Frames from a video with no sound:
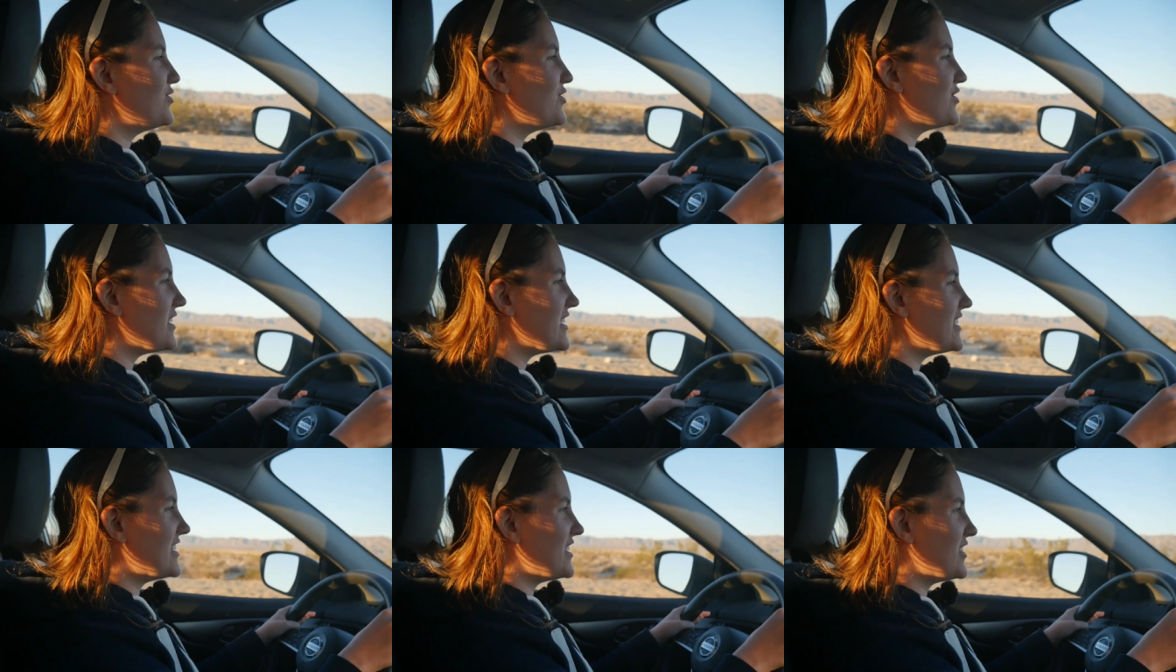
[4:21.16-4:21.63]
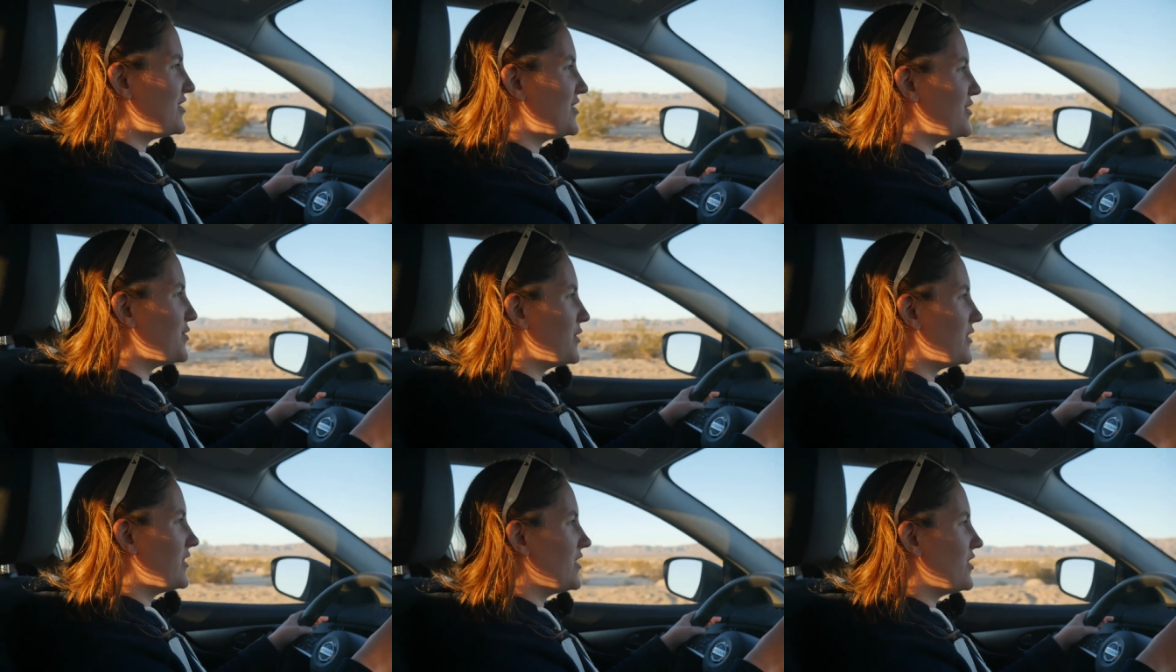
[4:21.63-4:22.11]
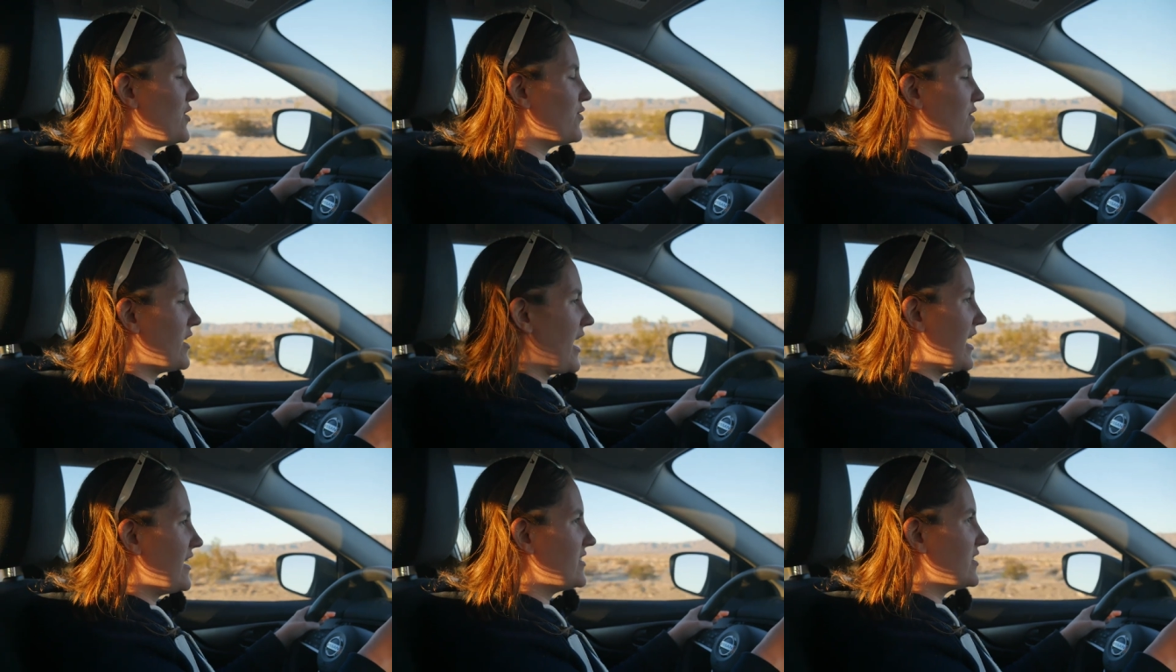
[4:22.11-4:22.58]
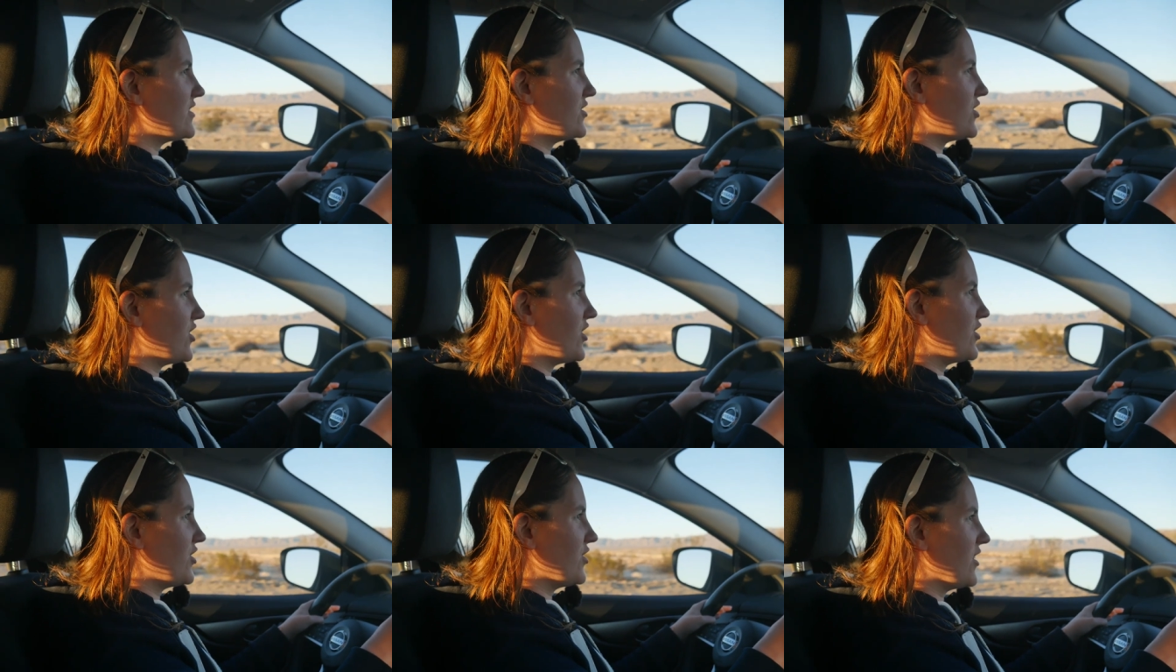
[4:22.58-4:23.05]
do they teach you in the UK to
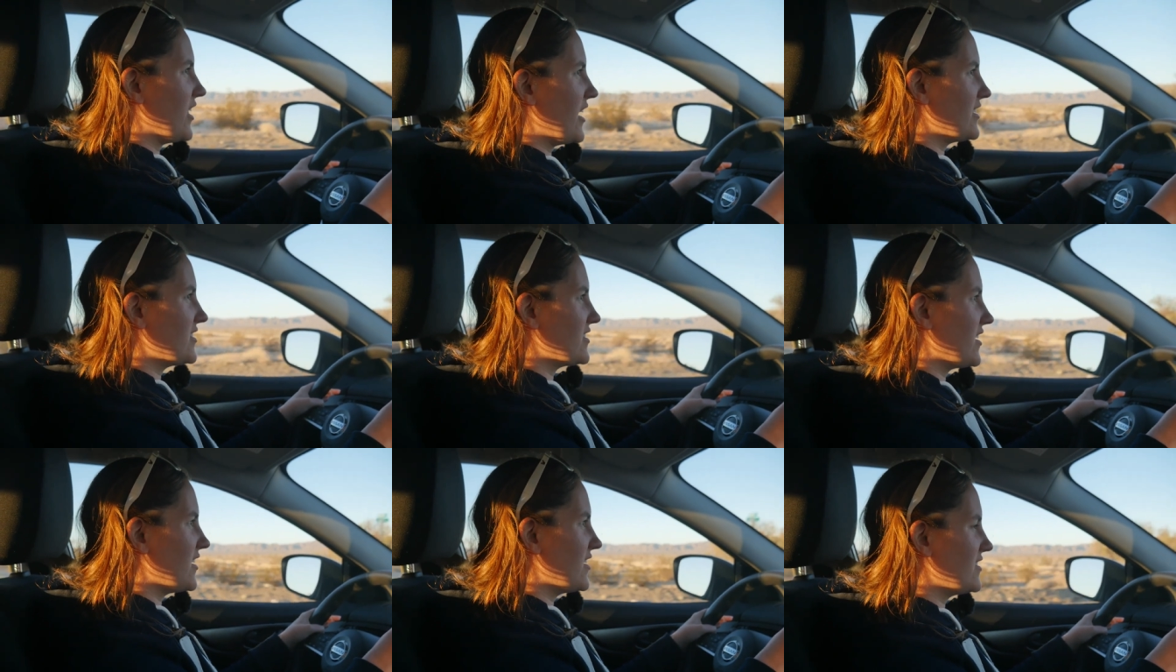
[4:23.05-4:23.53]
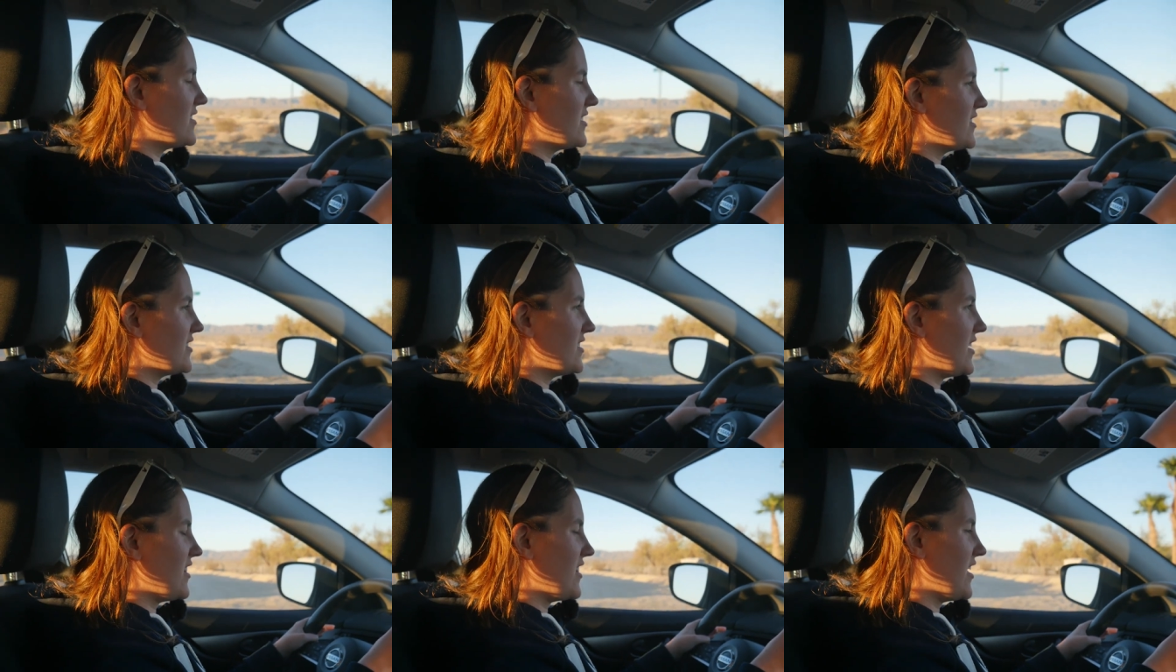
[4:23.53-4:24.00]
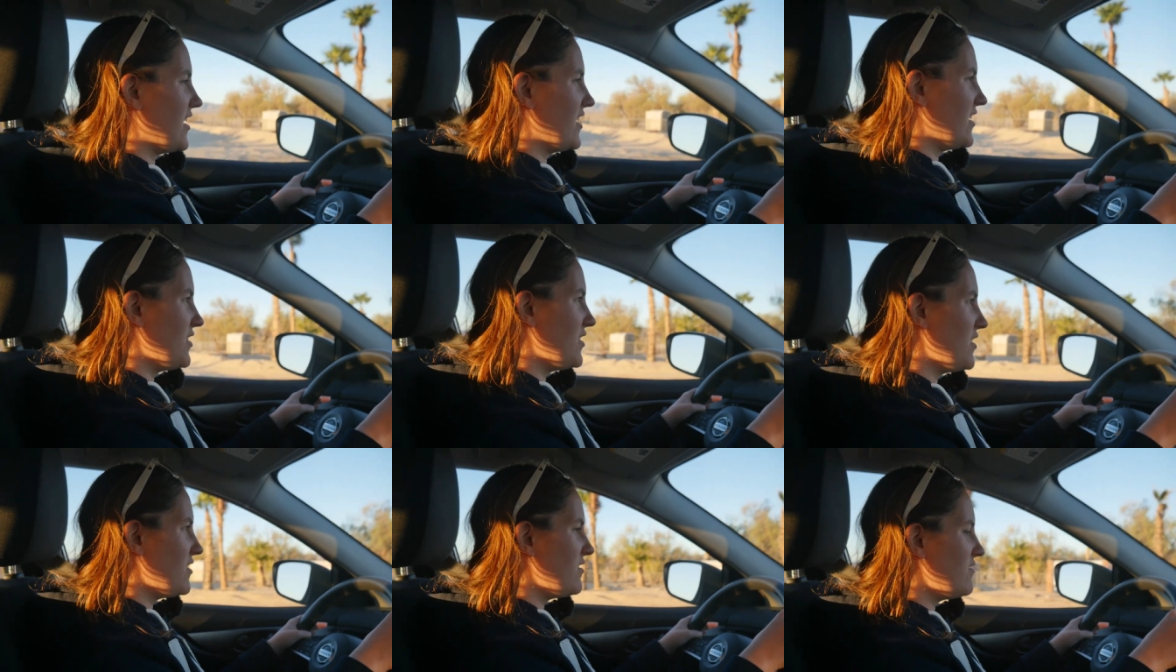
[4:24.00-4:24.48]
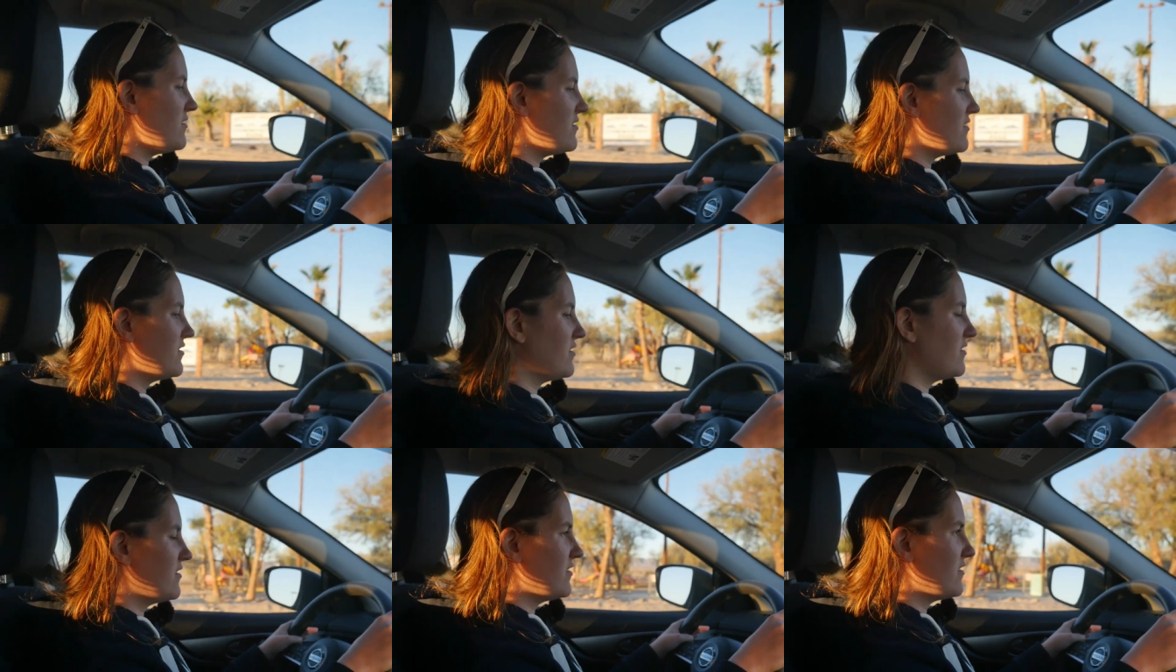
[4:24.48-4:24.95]
turn your lights on to say thank you though?
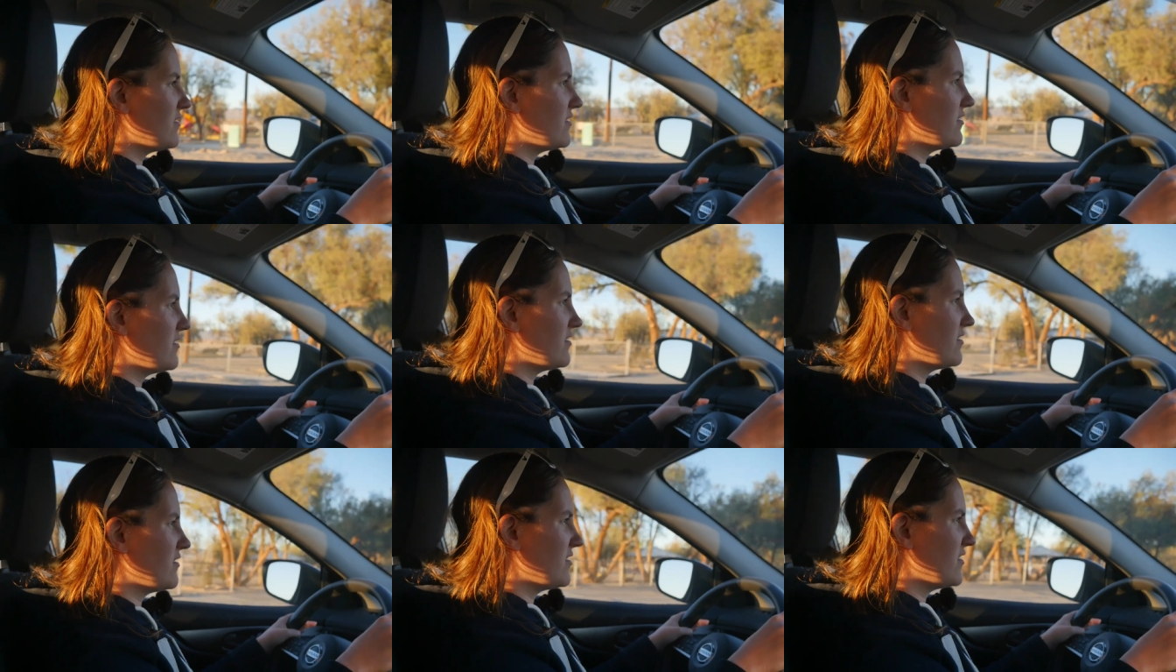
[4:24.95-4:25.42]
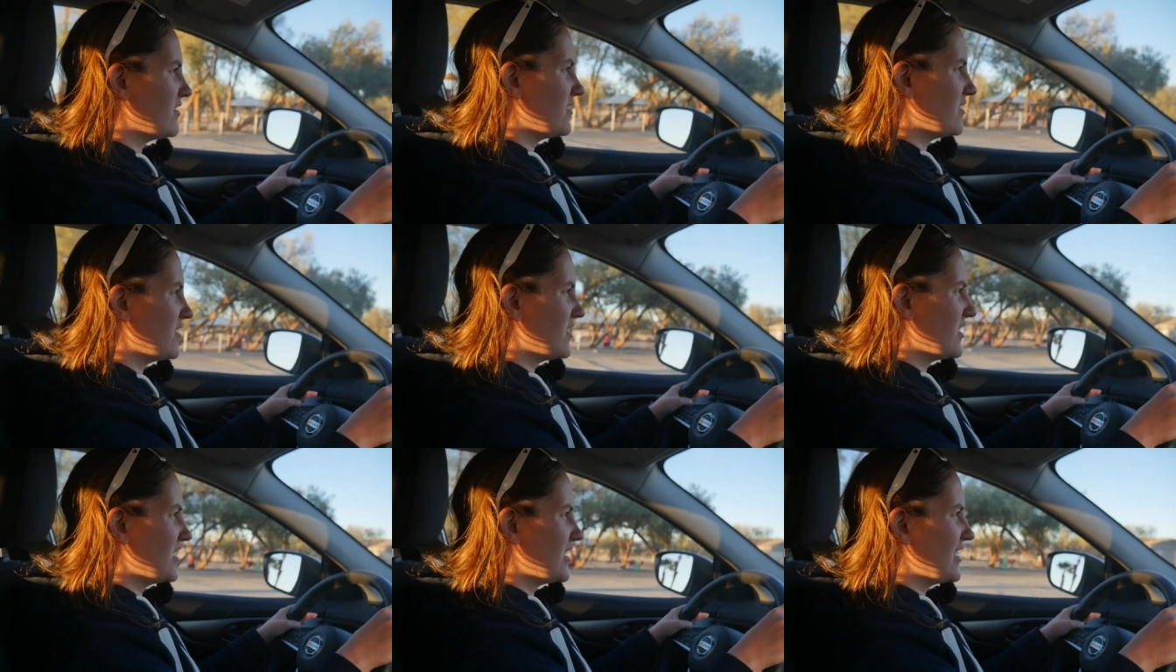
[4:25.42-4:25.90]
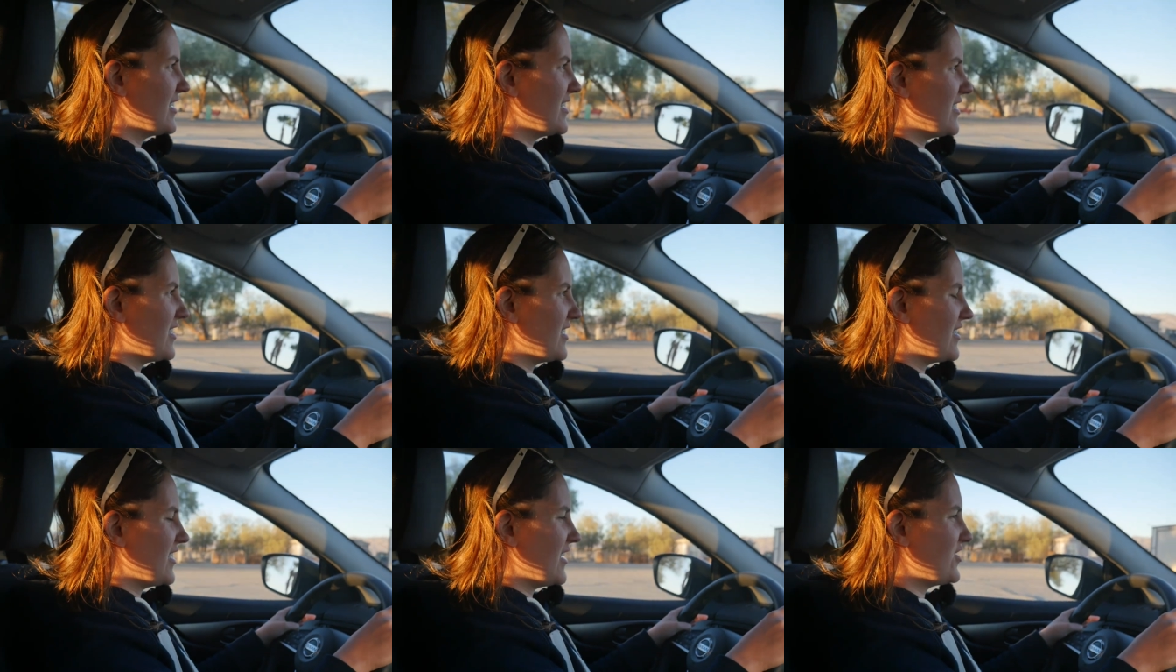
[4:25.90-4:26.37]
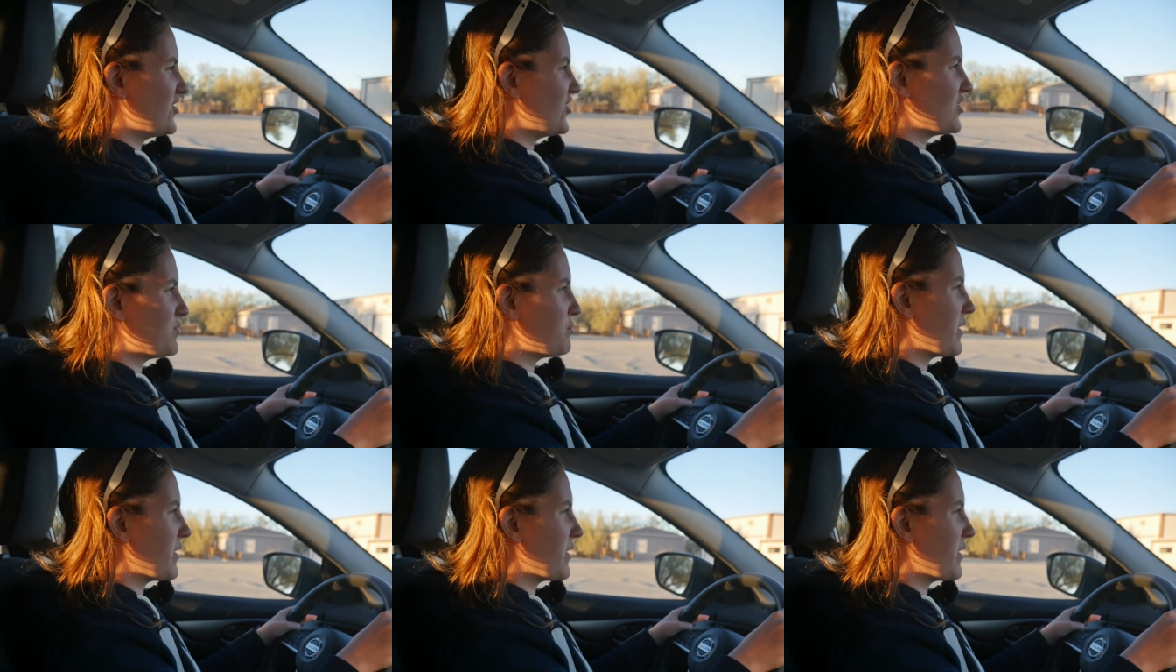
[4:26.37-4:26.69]
People just do it. It's just